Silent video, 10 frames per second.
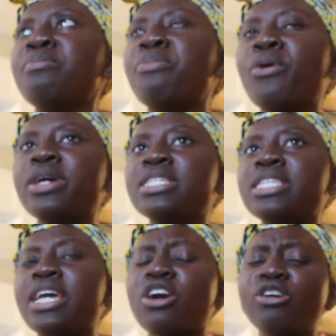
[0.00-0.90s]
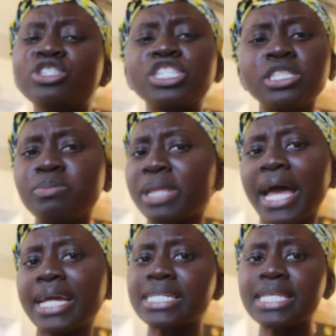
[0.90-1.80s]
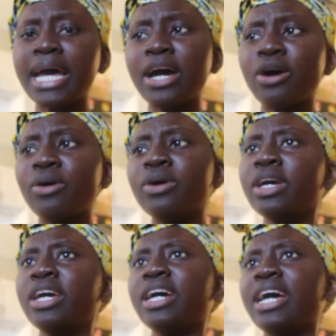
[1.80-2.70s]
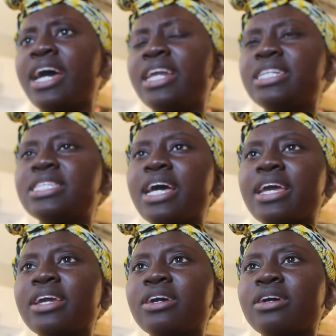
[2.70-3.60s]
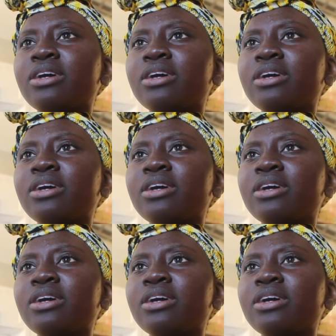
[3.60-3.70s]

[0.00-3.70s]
boys saying, oh, she's black as hell. And it's like,